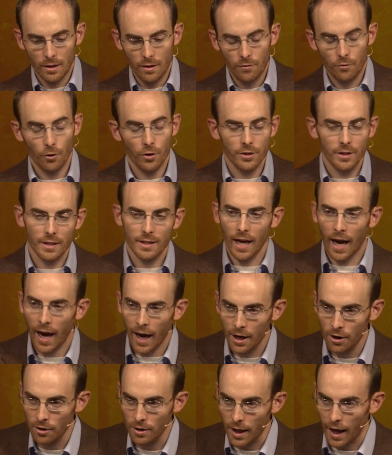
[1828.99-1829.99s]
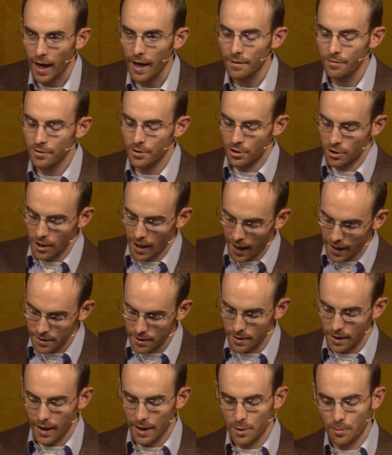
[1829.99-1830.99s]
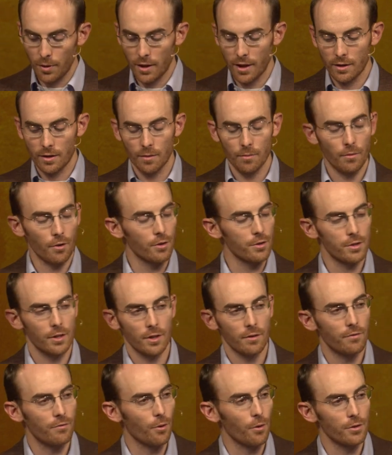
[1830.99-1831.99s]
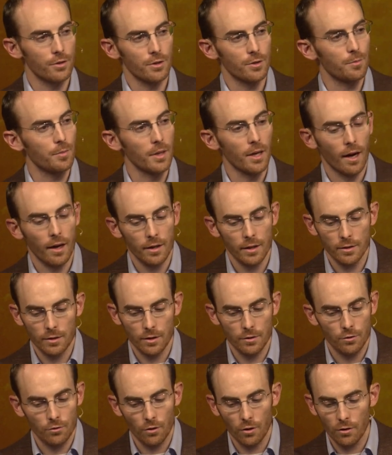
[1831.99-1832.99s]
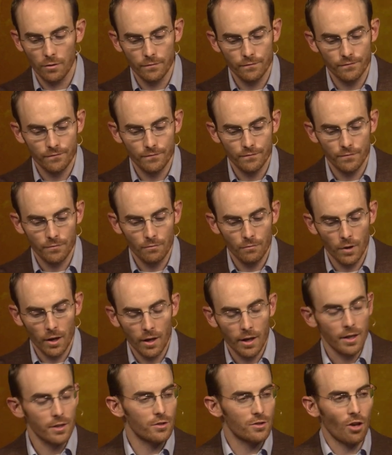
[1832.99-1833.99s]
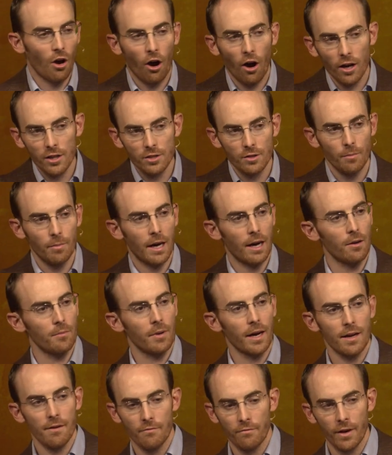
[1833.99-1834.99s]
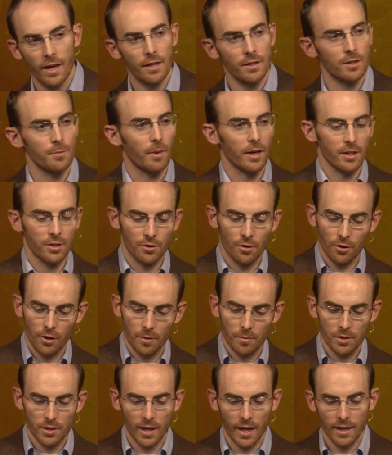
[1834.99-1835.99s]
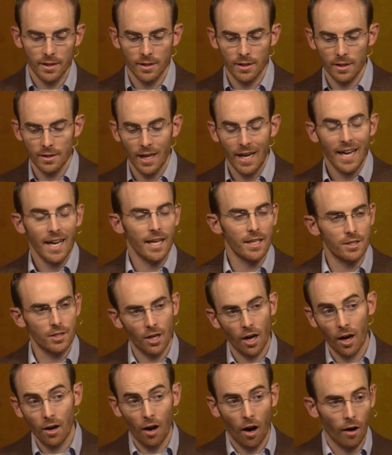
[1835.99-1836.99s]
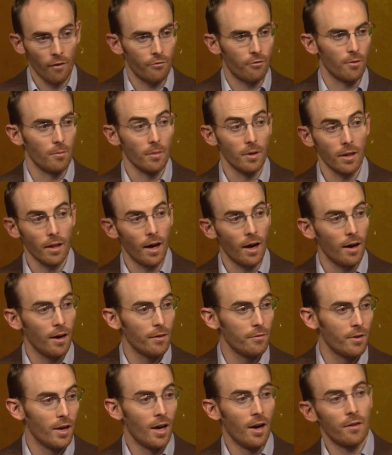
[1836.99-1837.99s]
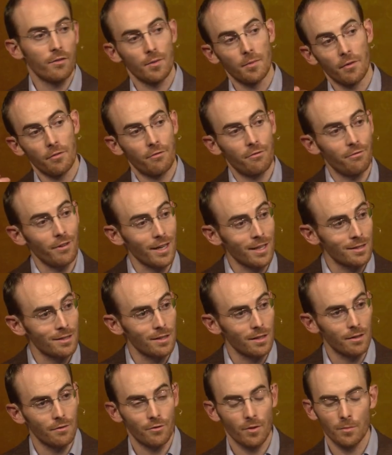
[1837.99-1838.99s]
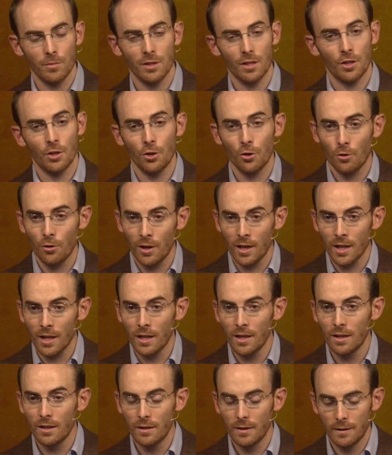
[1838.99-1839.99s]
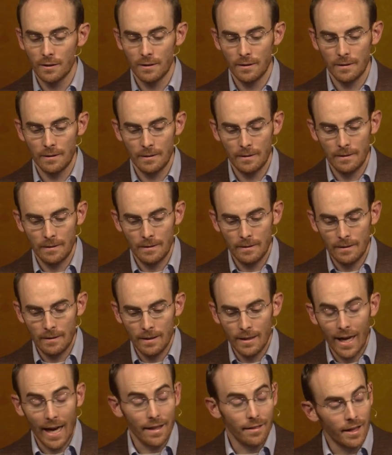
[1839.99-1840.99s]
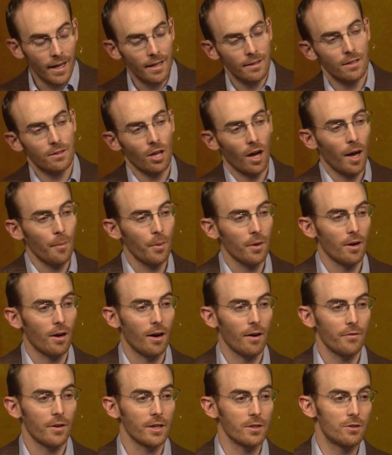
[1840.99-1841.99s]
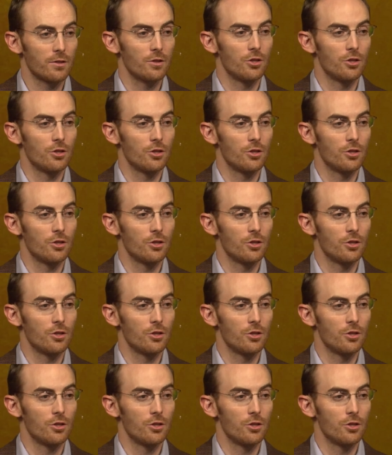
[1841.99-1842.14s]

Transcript: For his entire life, Shasta has been at the mercy of forces beyond his control. He's tossed about by events, by circumstances. He's cut off from love, from affection, from security. And then to top it off, he's